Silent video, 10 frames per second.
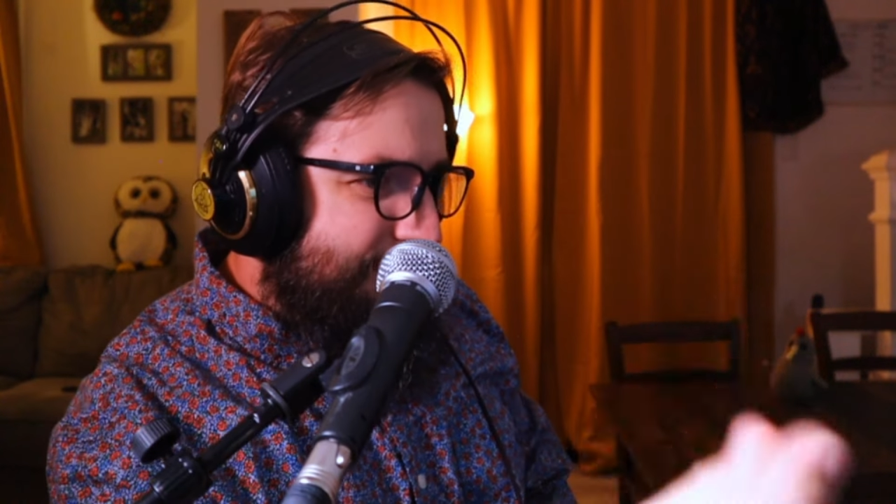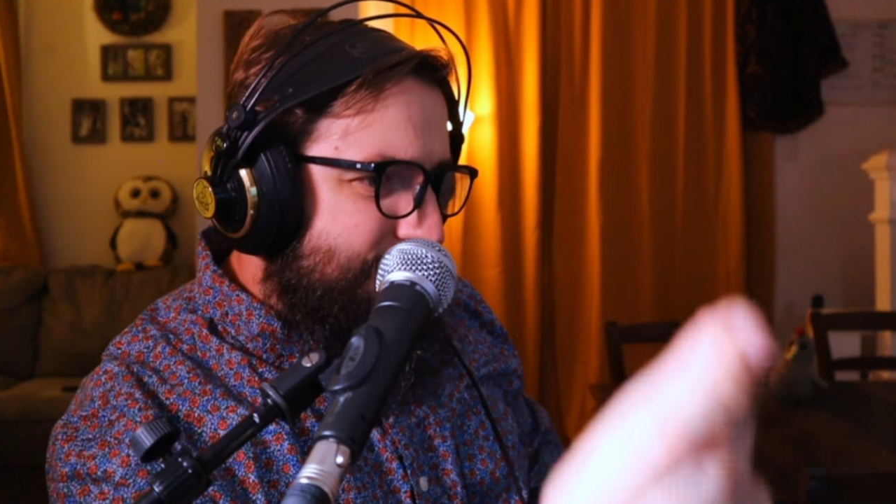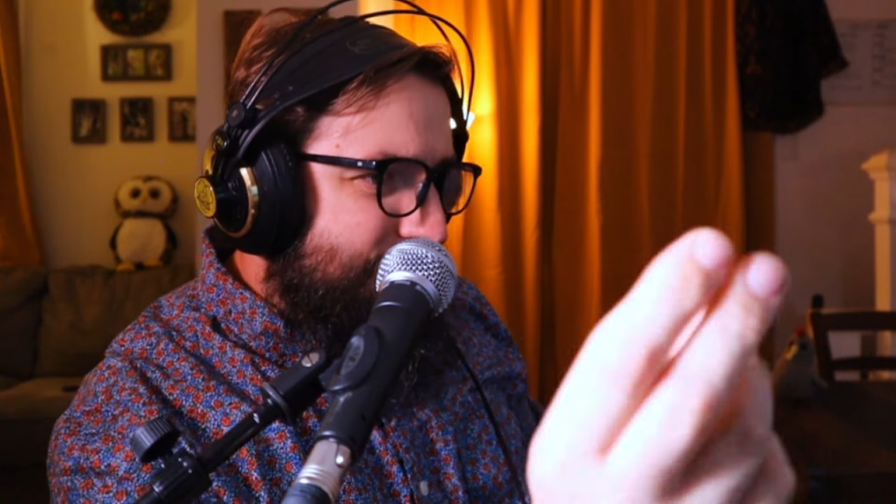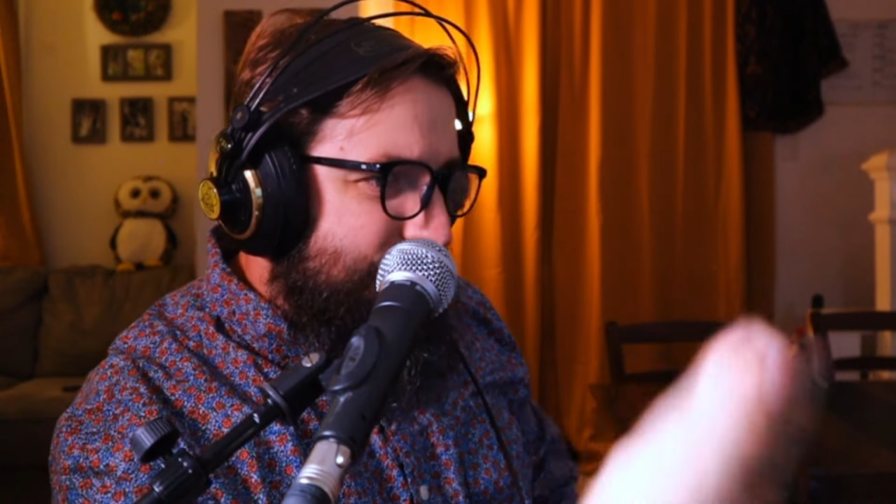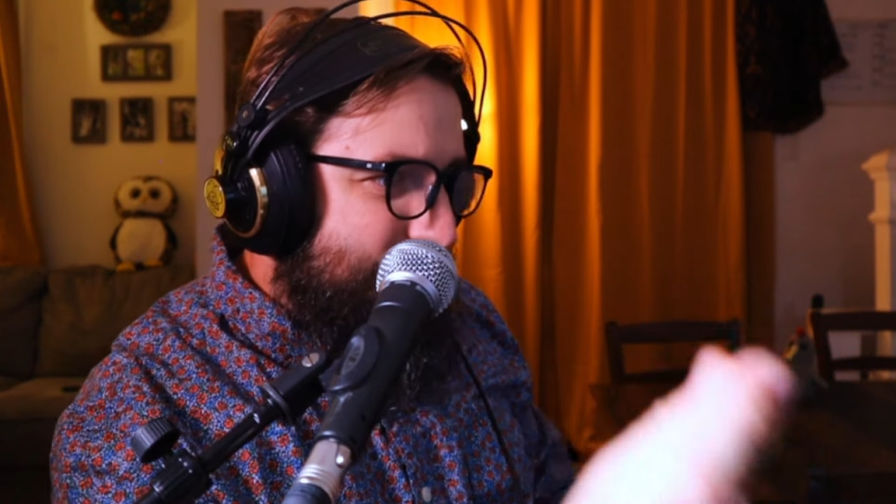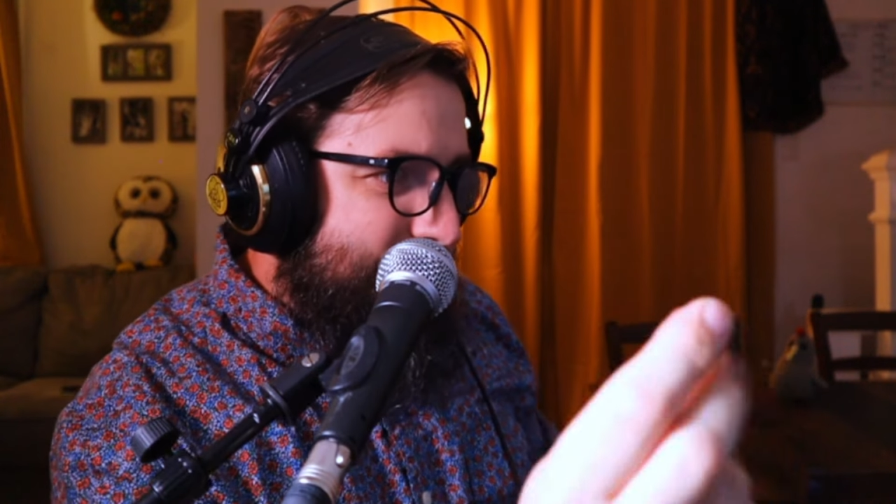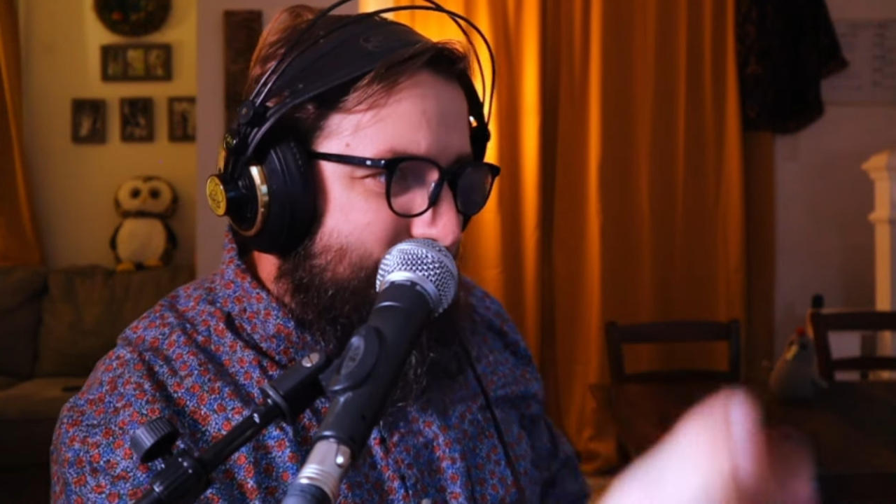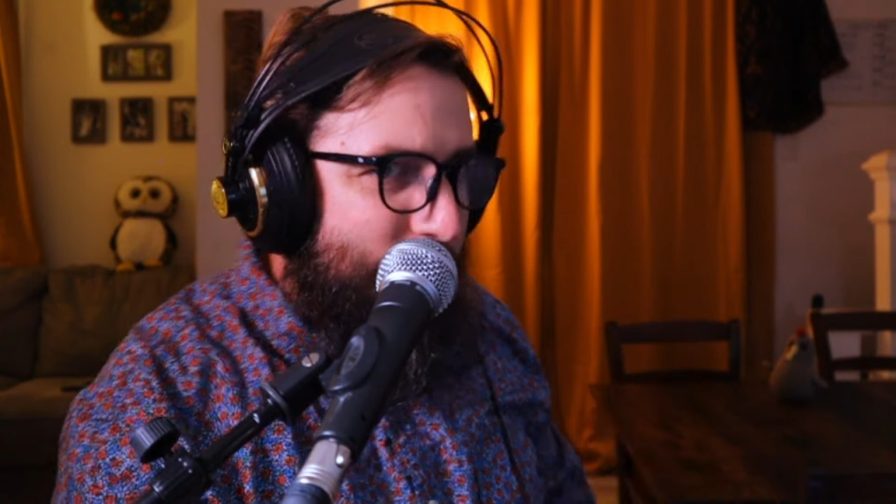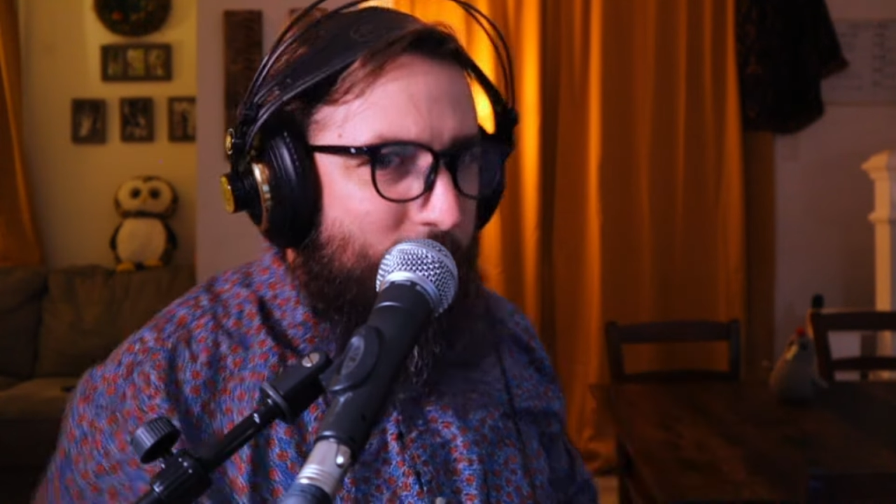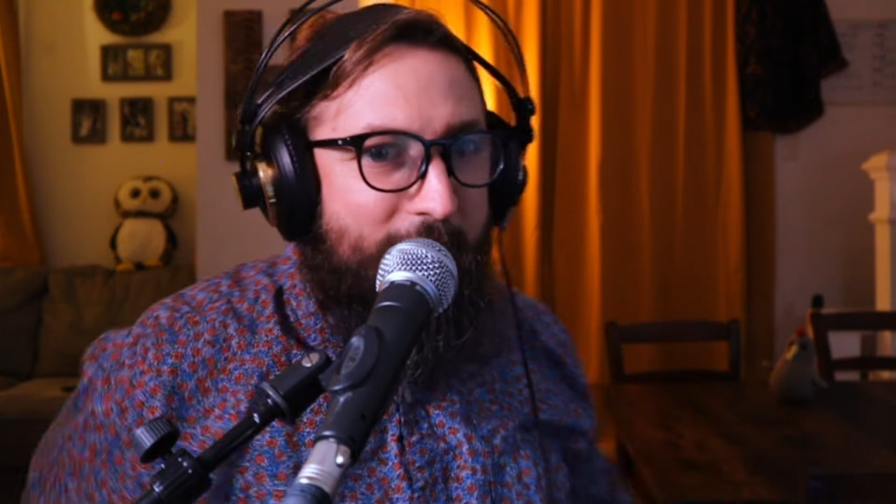2, 3,
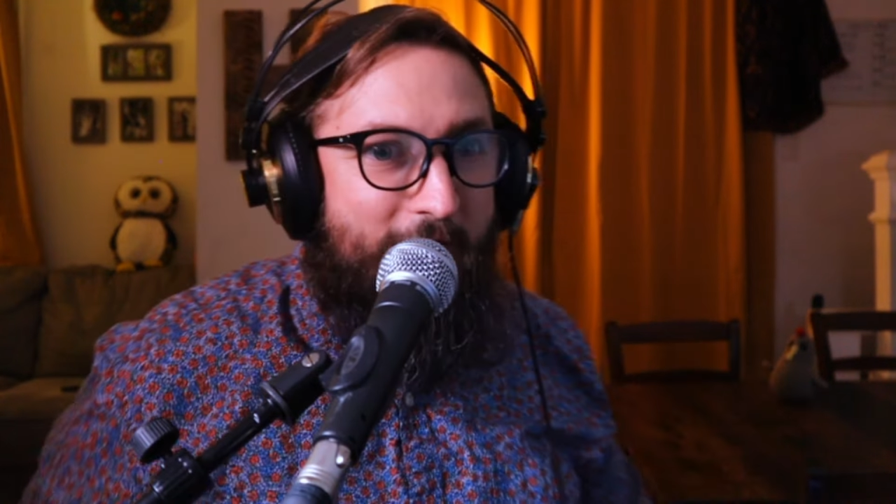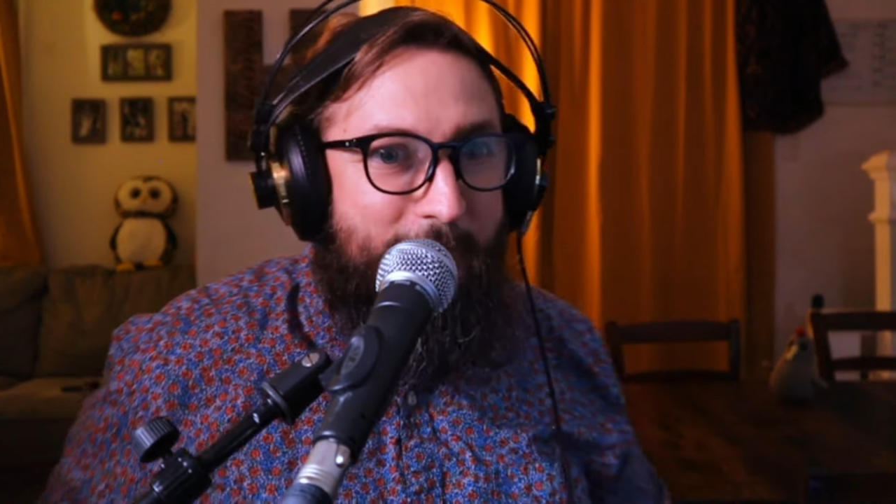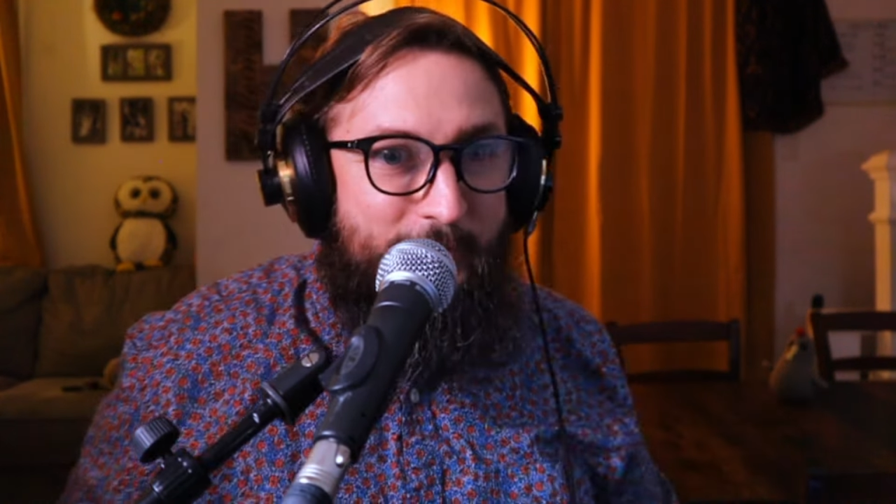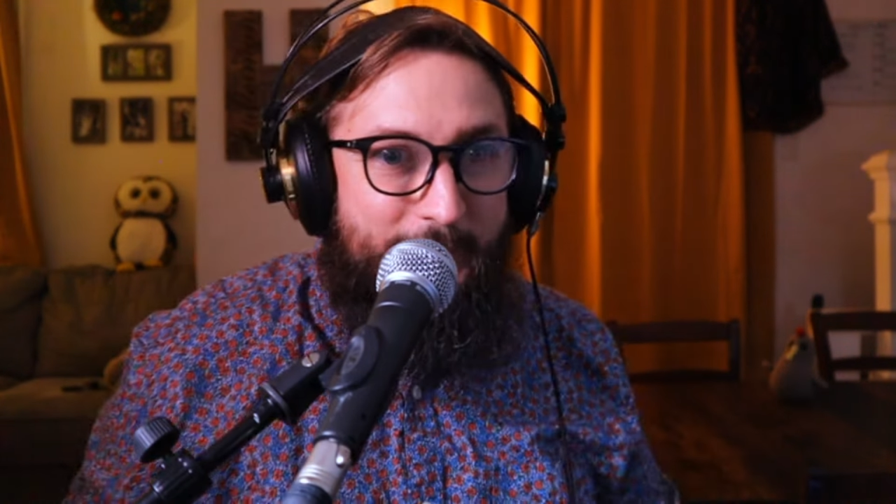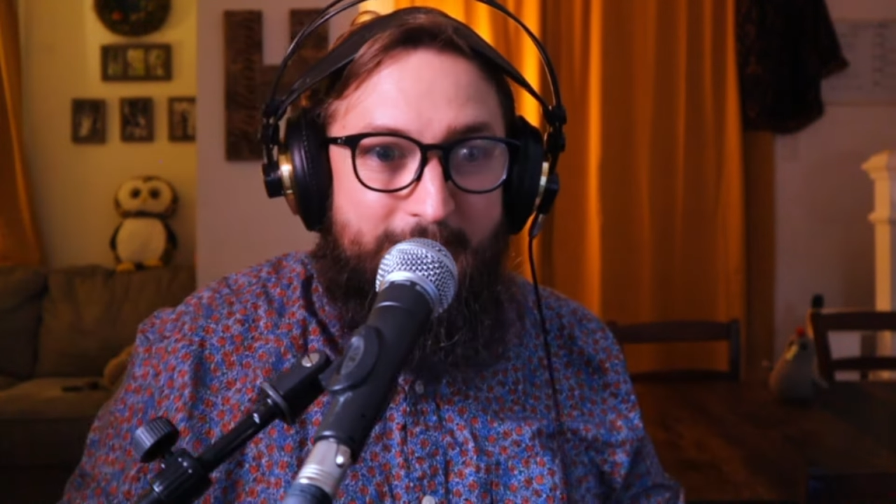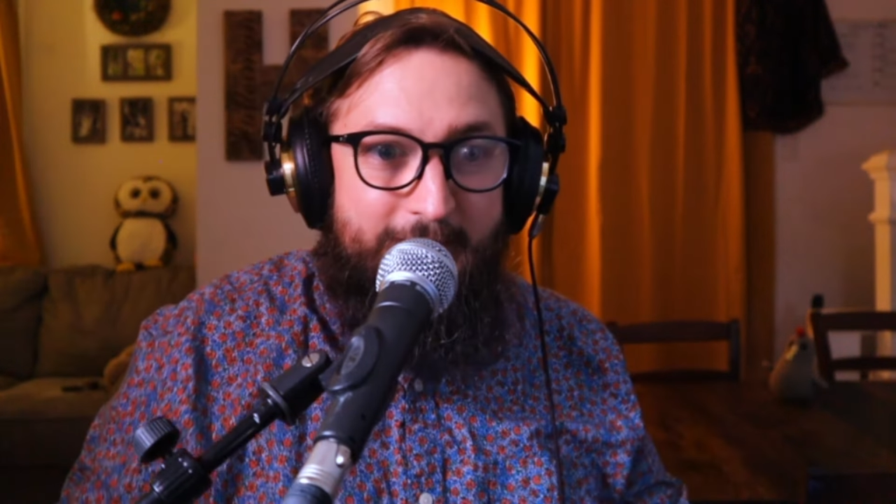4, but I was